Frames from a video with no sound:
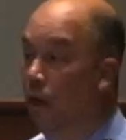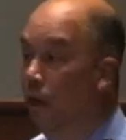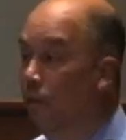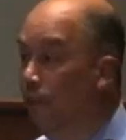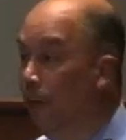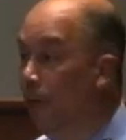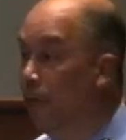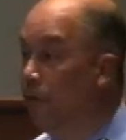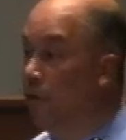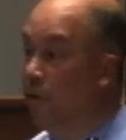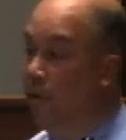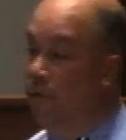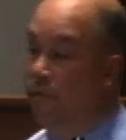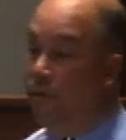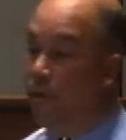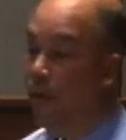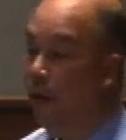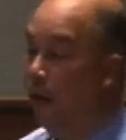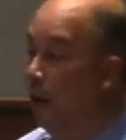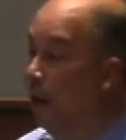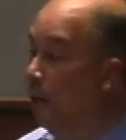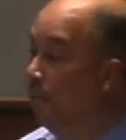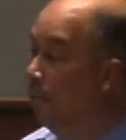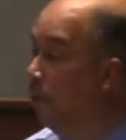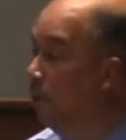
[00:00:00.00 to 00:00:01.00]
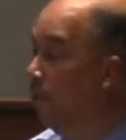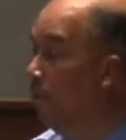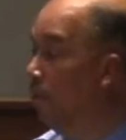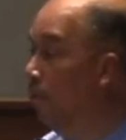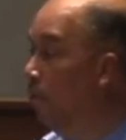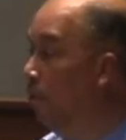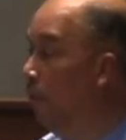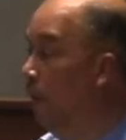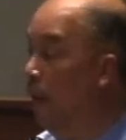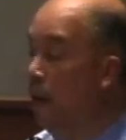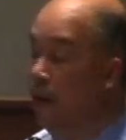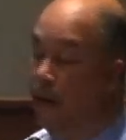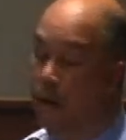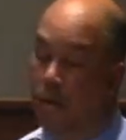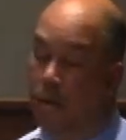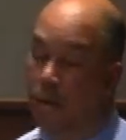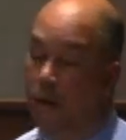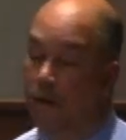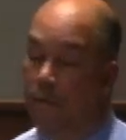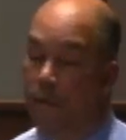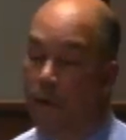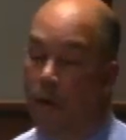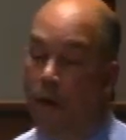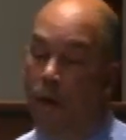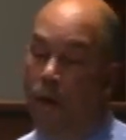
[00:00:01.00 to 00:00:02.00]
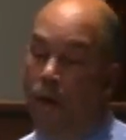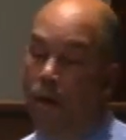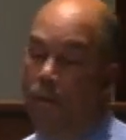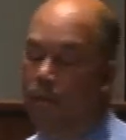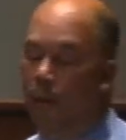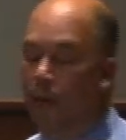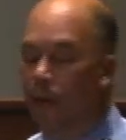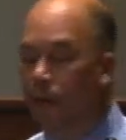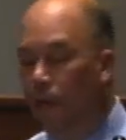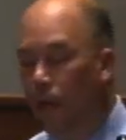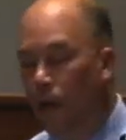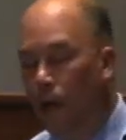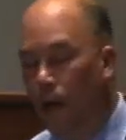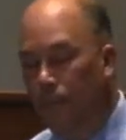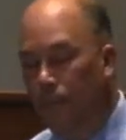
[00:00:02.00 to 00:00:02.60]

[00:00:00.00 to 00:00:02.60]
because of different times of day and stuff, but